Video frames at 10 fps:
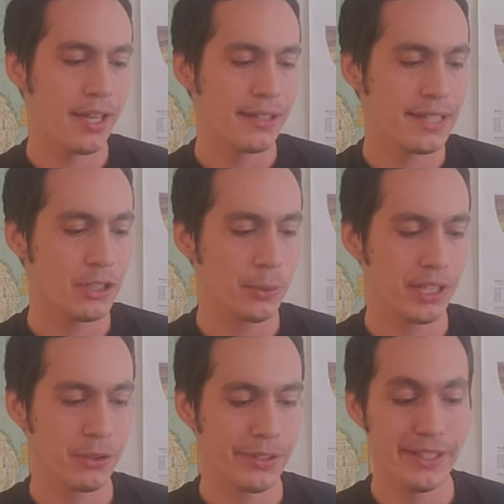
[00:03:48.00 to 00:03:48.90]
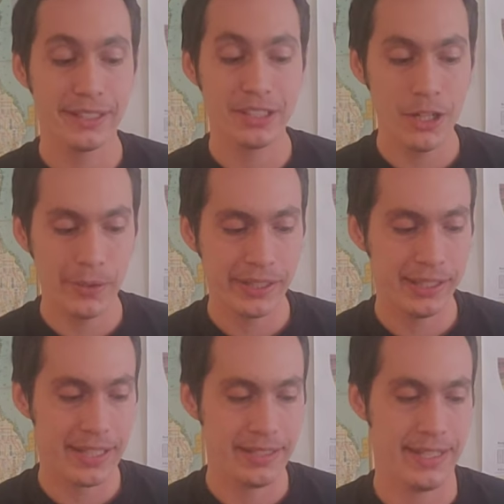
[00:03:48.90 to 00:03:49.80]
Day 23, noting
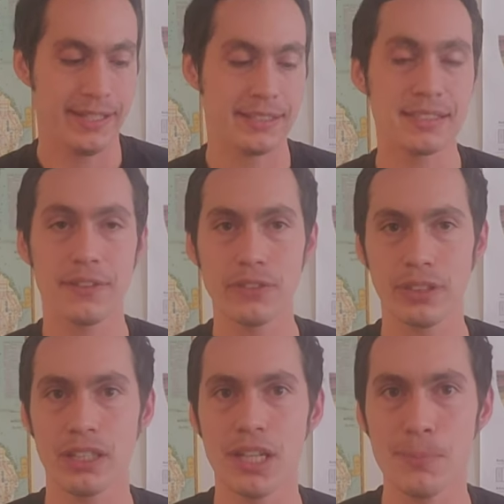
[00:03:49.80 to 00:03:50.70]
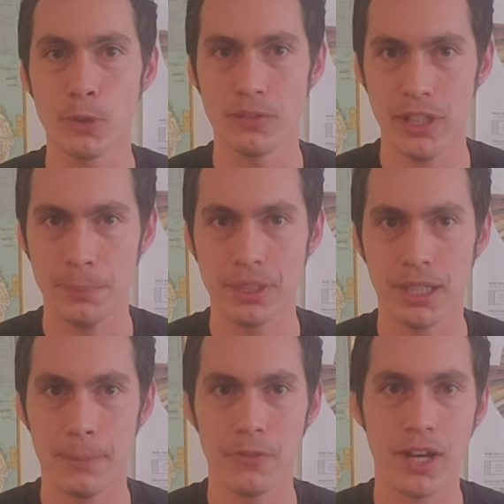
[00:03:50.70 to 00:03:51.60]
again that it's definitely a more developed
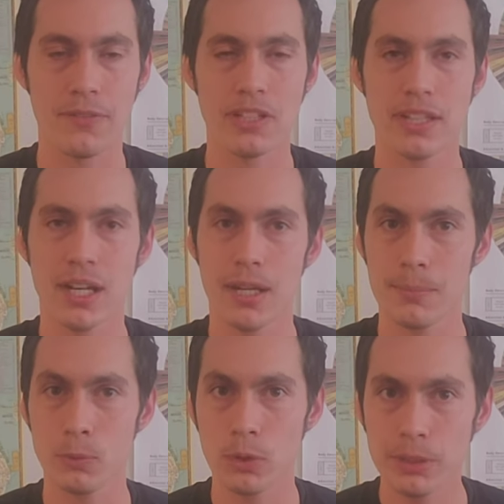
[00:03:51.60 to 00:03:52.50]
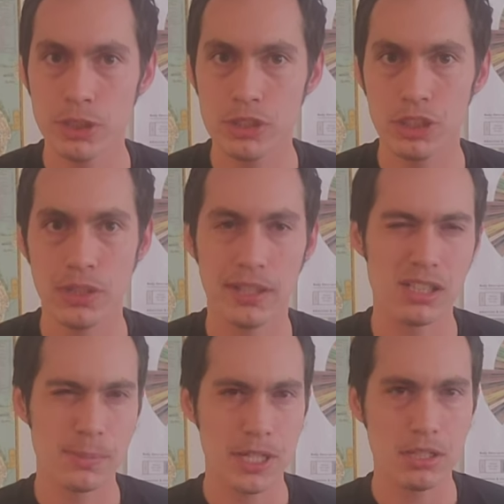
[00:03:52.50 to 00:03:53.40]
cup of coffee than I'm normally used to drinking,
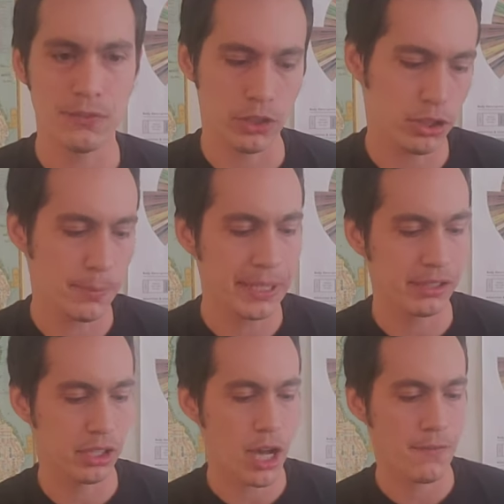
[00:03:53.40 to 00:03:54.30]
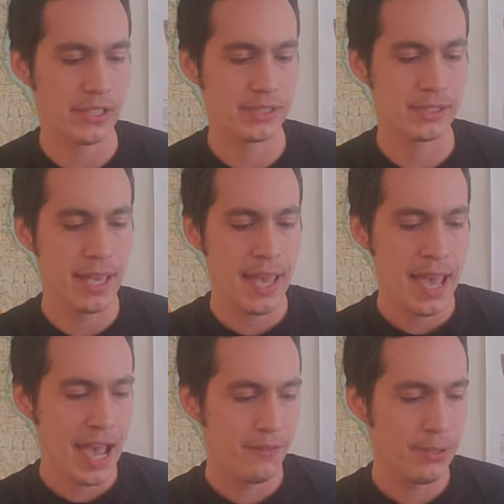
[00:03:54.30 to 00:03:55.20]
especially for European coffees.
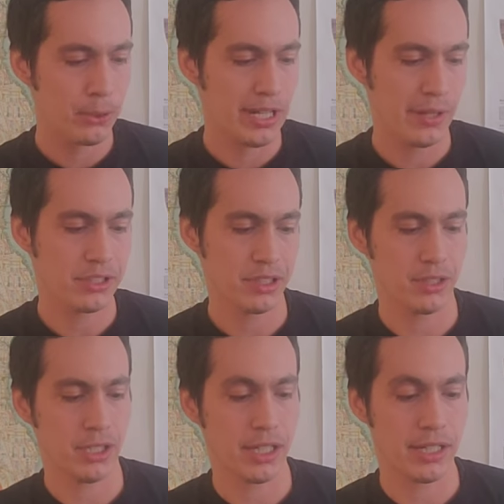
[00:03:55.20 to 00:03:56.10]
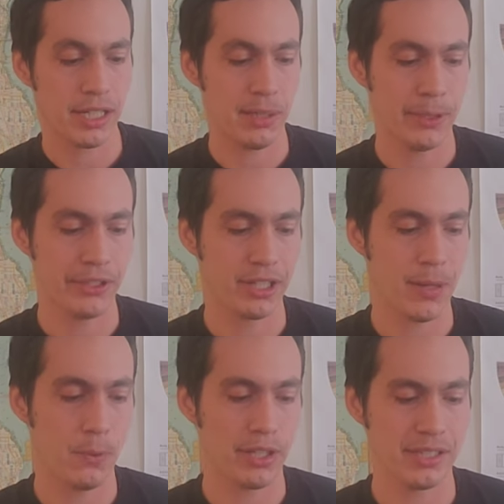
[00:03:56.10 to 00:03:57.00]
Heavy, pronounced dark caramel in the
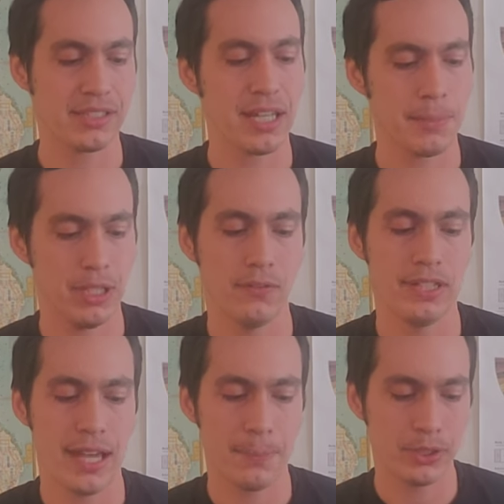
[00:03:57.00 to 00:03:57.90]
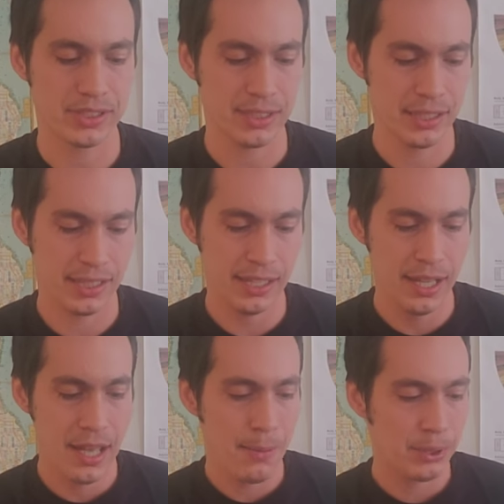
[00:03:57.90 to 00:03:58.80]
cup with a slight bit of the apple acidity.
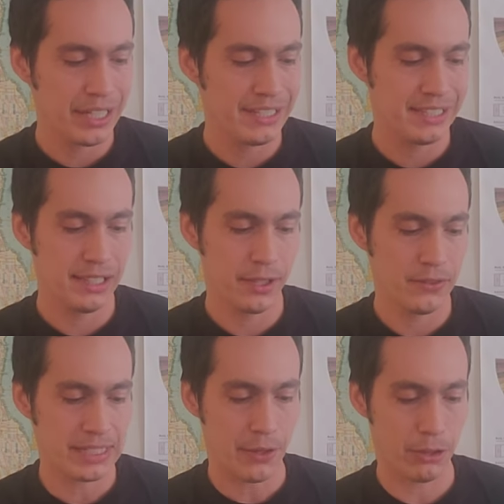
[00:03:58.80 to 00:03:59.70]
Plenty of South